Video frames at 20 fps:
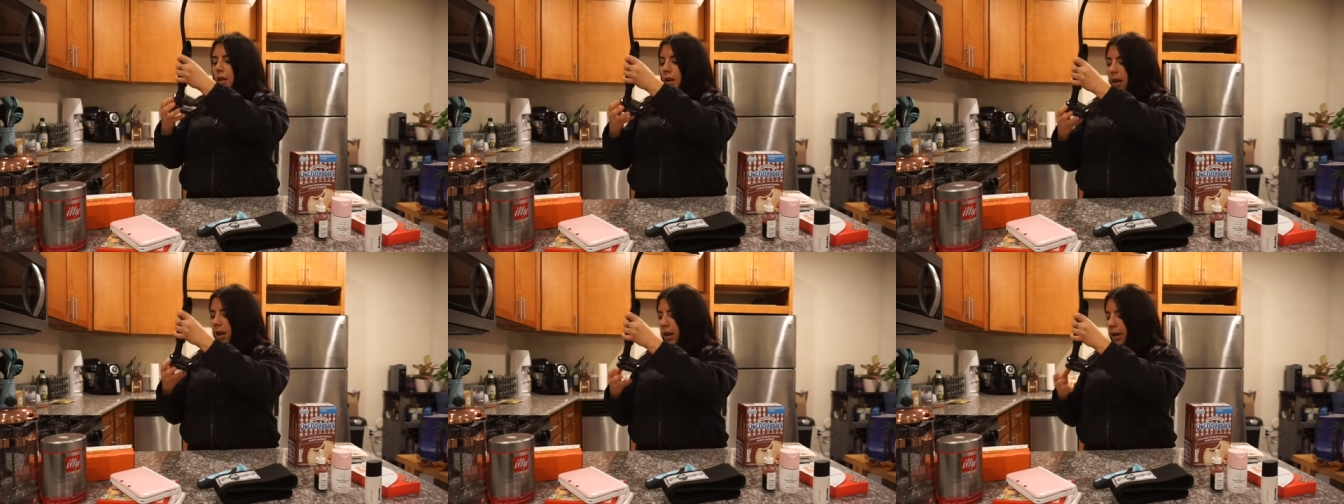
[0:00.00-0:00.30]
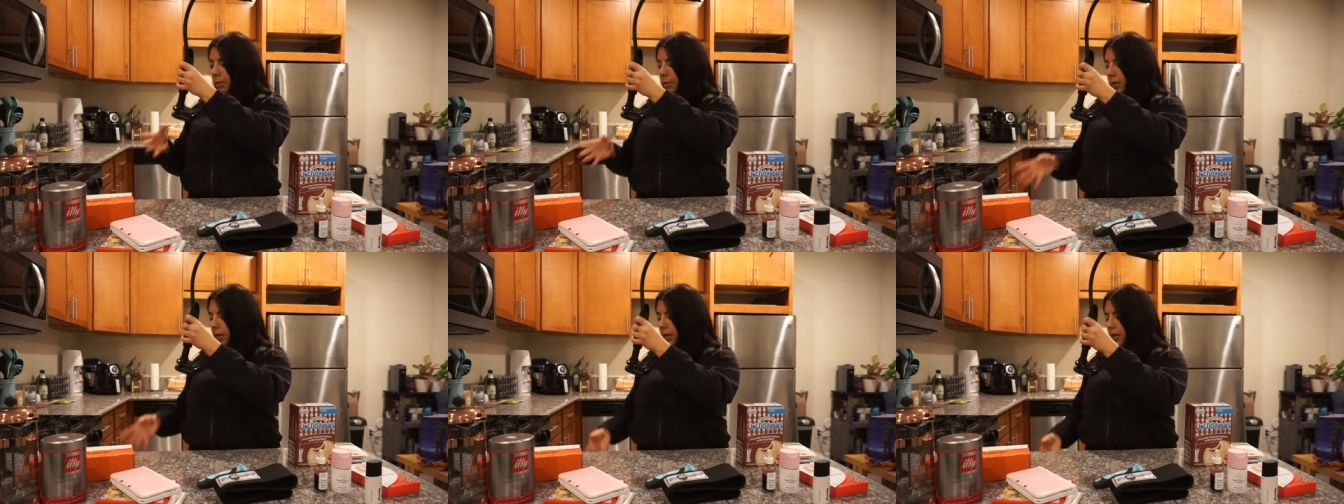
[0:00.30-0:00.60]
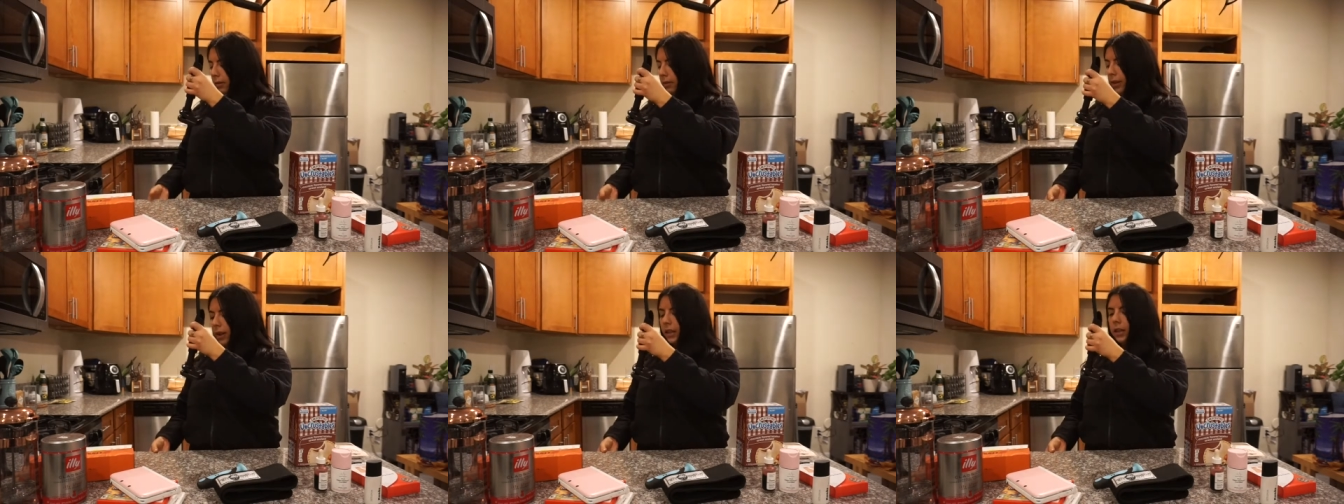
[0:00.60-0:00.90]
um,
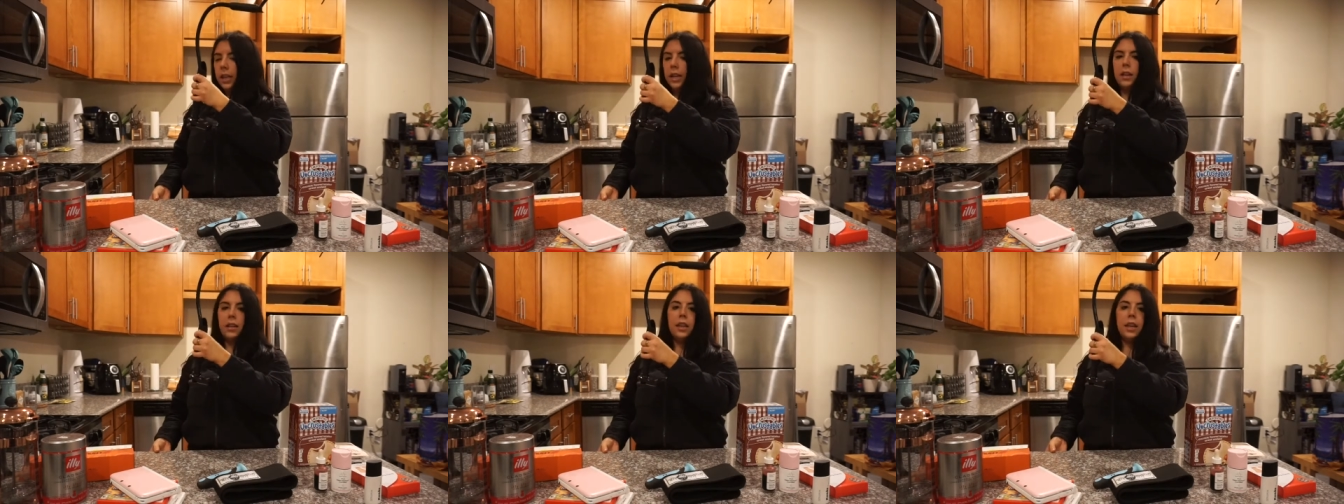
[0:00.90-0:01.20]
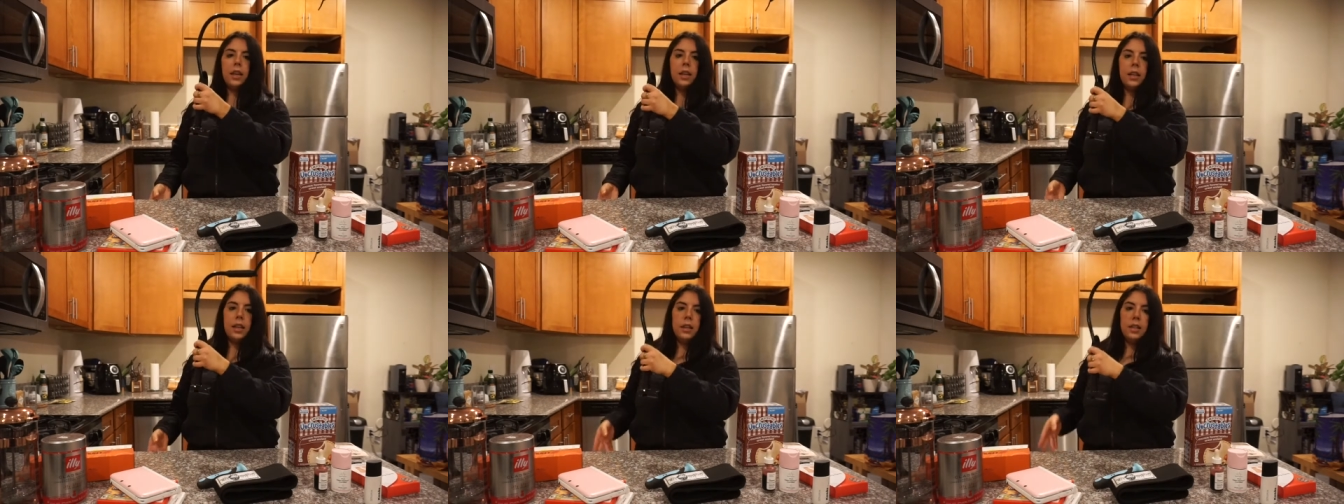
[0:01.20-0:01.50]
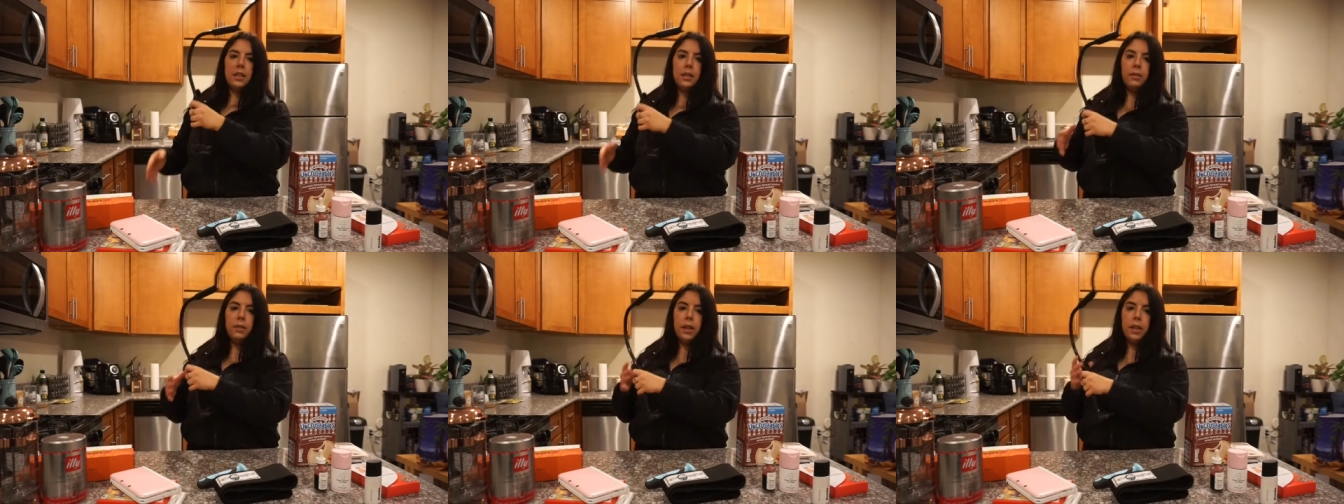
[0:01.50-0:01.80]
different like
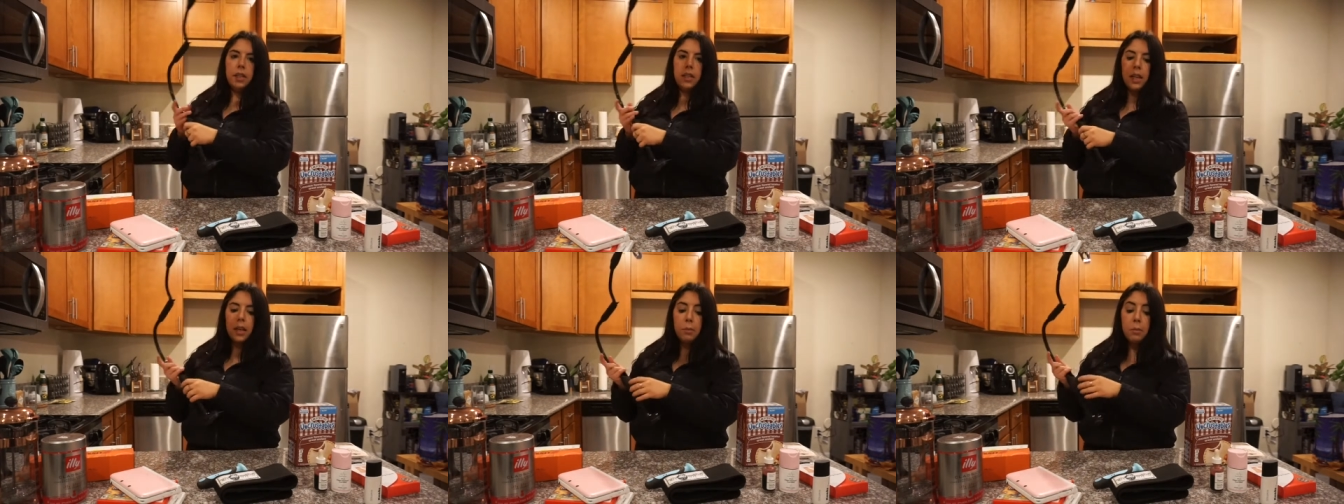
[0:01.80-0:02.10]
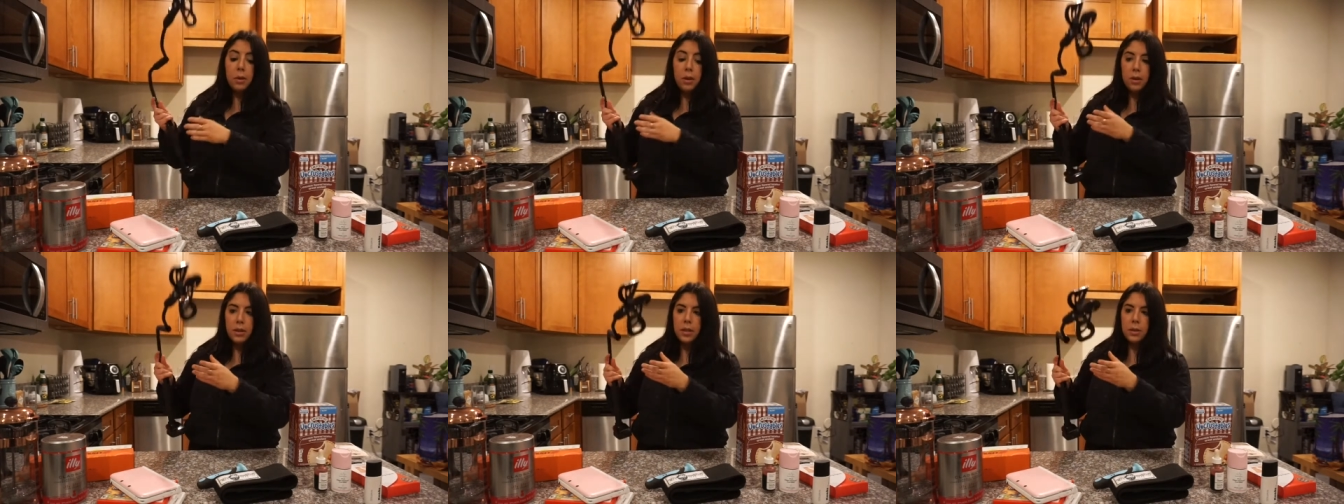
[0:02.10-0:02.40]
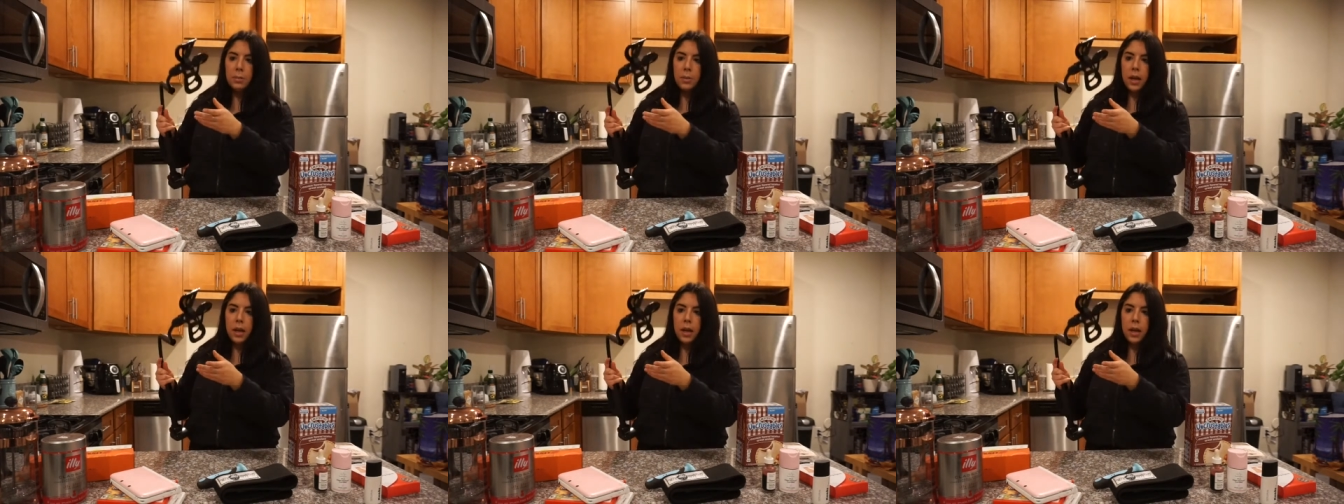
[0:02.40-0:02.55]
thickness of like tables.